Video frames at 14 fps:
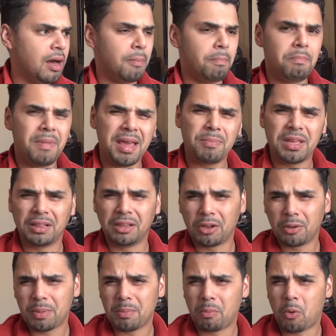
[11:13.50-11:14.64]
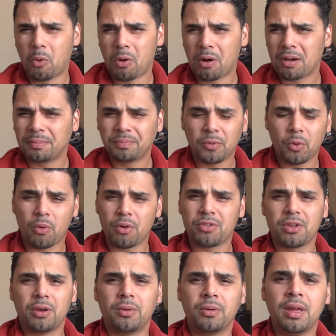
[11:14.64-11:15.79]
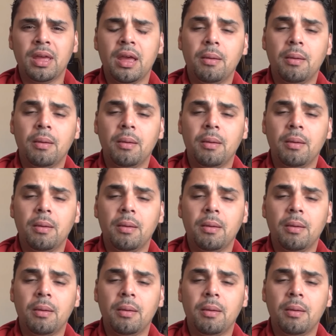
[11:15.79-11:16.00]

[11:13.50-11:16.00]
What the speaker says: maybe a little bit more or so.